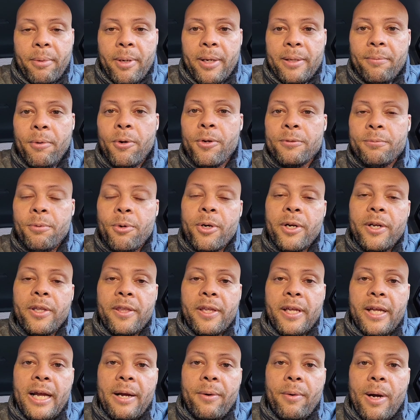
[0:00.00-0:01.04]
But the most important
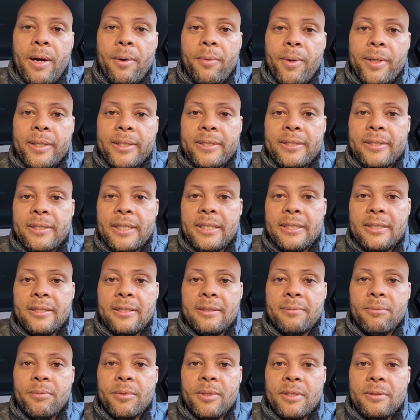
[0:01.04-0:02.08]
thing I, I want to see
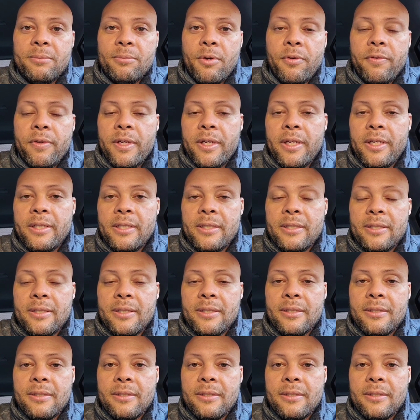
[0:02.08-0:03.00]
this this movie is,